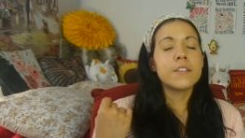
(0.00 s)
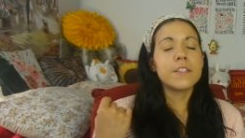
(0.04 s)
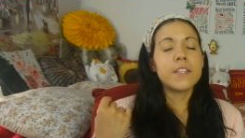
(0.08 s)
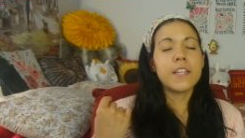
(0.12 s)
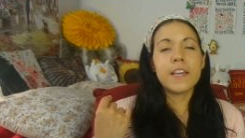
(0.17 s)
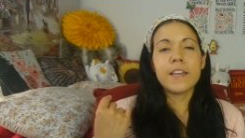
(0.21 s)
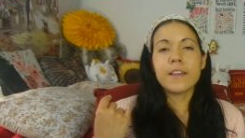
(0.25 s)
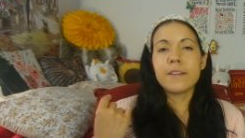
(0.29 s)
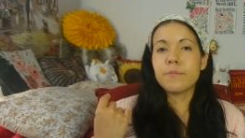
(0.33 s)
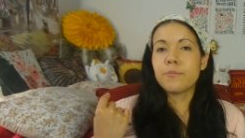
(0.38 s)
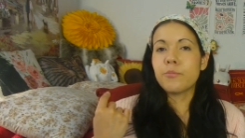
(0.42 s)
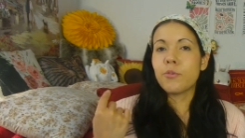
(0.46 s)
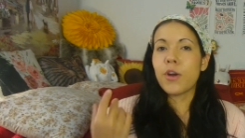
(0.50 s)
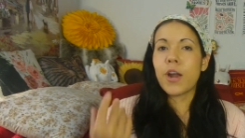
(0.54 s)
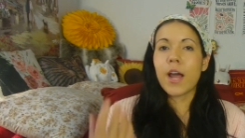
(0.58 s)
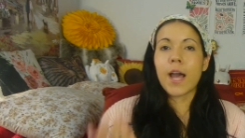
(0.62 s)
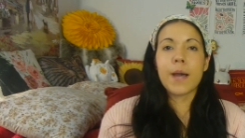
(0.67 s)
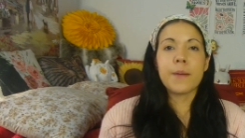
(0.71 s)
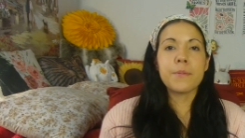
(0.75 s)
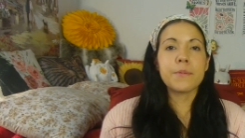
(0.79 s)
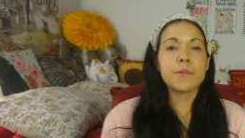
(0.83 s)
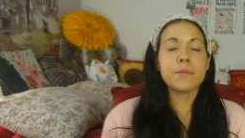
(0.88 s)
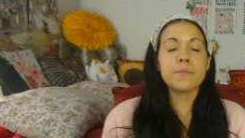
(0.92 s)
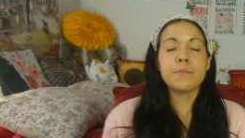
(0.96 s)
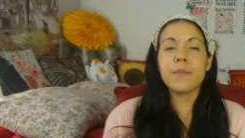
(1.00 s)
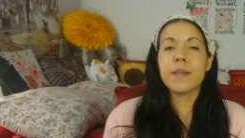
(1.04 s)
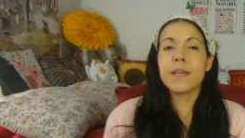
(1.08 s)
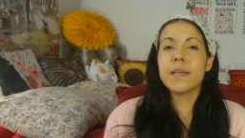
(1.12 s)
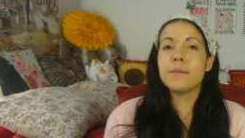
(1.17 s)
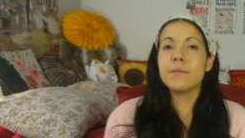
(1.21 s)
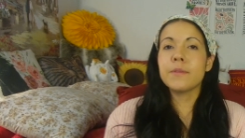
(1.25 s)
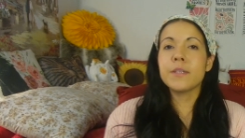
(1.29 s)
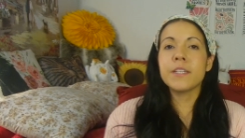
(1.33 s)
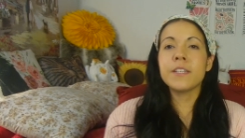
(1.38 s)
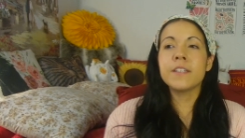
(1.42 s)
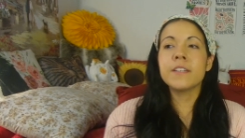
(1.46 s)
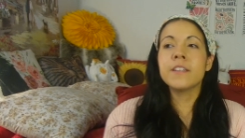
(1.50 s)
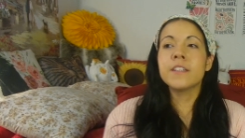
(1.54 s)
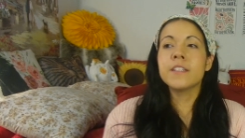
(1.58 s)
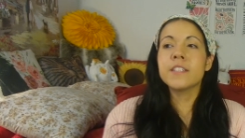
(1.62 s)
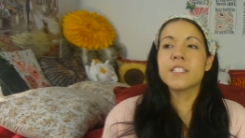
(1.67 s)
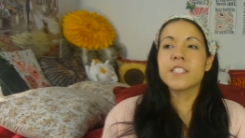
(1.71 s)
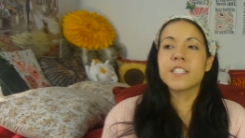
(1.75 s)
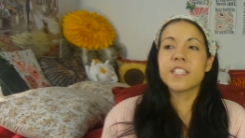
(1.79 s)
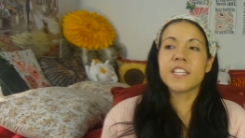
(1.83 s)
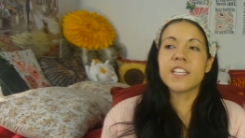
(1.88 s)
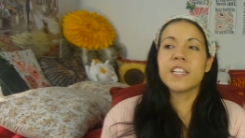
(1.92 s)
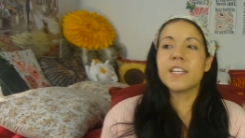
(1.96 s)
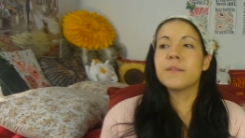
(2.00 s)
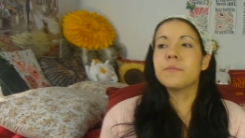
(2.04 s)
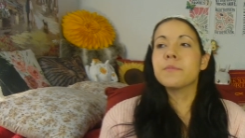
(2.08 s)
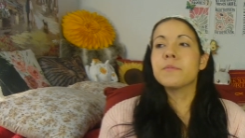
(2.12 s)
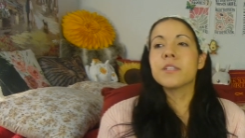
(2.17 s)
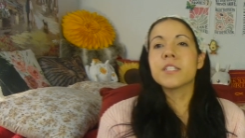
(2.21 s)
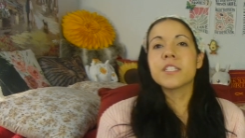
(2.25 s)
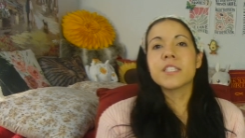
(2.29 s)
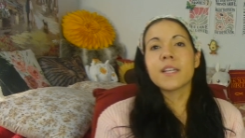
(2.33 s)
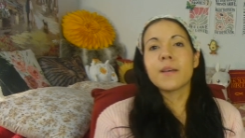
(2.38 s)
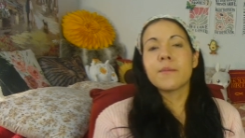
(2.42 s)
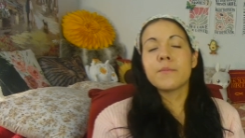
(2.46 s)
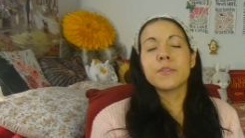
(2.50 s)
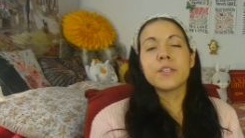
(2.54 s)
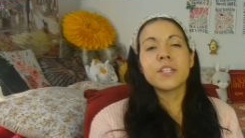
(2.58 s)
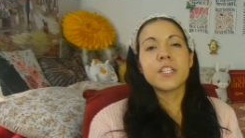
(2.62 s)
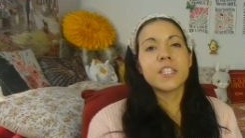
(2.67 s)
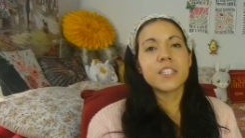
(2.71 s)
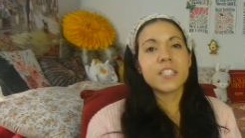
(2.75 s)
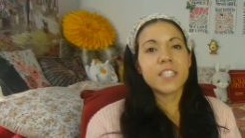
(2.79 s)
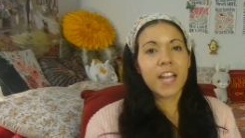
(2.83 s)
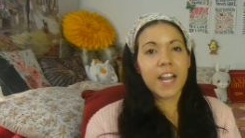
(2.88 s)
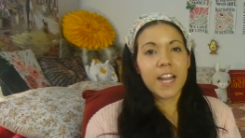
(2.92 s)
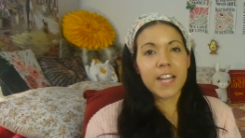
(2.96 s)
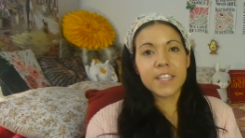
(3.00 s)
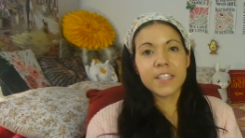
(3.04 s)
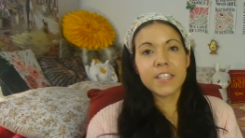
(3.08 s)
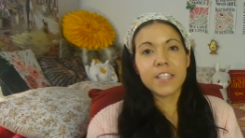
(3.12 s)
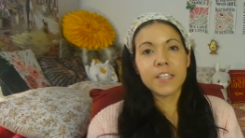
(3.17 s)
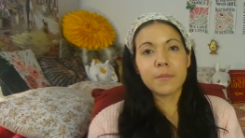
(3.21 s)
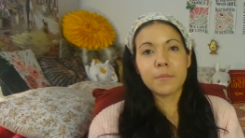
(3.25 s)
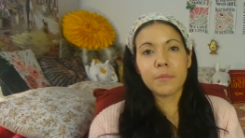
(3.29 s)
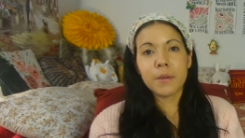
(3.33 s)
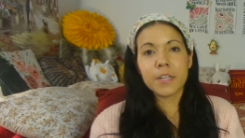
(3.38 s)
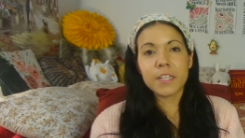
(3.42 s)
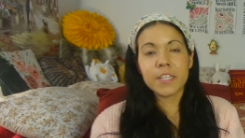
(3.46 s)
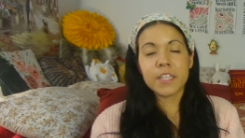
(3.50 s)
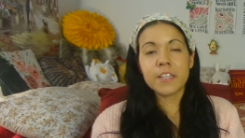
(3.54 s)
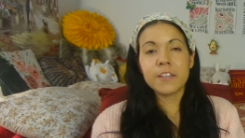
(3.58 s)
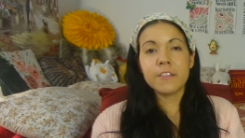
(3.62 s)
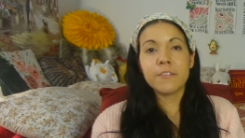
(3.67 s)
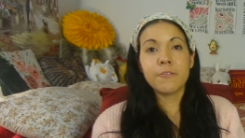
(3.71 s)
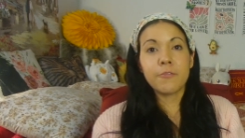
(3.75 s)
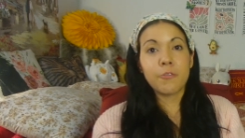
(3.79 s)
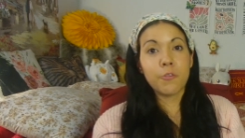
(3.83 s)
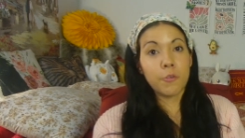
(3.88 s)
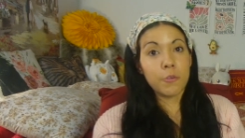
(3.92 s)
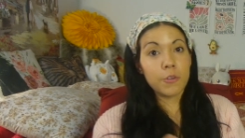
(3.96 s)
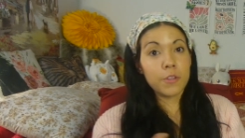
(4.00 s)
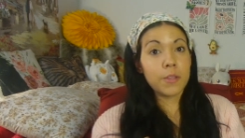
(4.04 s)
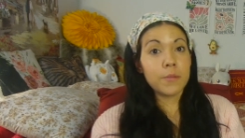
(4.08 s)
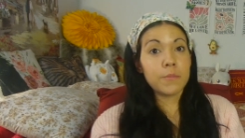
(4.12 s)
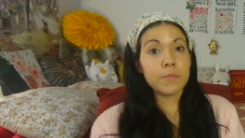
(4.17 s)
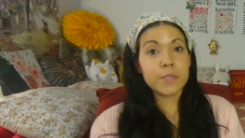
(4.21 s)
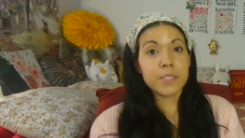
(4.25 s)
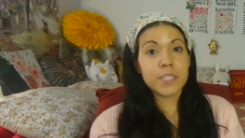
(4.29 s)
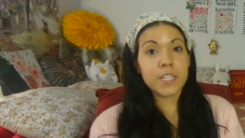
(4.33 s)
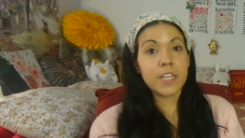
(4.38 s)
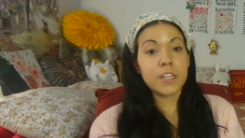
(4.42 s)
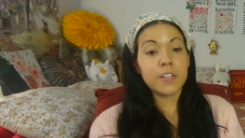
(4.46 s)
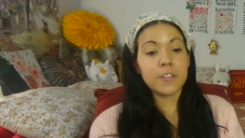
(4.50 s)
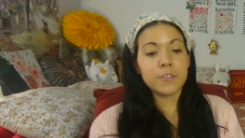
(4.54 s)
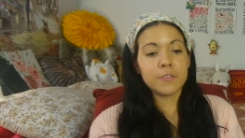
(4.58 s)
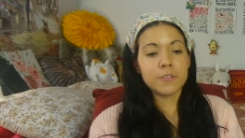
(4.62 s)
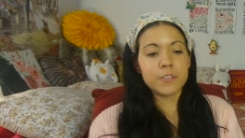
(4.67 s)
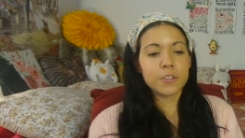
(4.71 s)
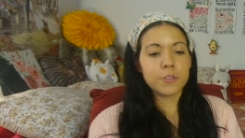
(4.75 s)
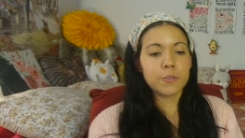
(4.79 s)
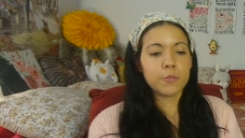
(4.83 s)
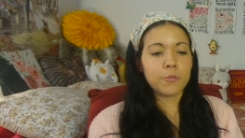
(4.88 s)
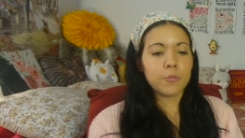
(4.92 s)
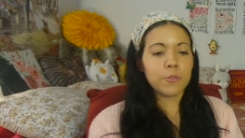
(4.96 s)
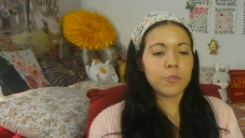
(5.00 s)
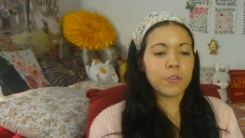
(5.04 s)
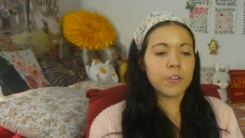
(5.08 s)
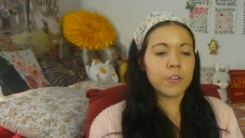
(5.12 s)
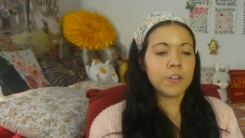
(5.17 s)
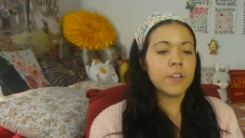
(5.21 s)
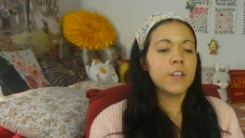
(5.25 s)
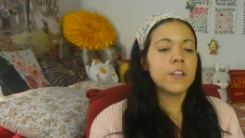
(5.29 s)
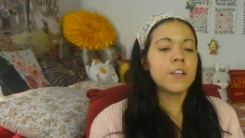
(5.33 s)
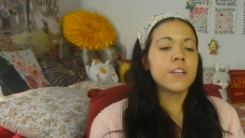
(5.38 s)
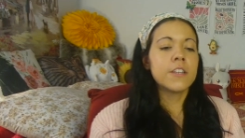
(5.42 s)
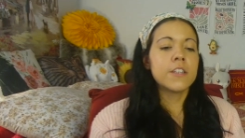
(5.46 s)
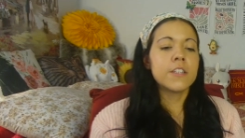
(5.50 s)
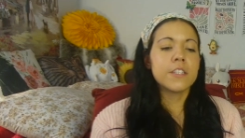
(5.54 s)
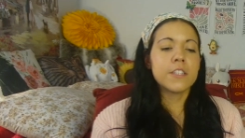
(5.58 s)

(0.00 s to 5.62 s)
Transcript: they perhaps maybe skimmed some of the tithing money for themselves or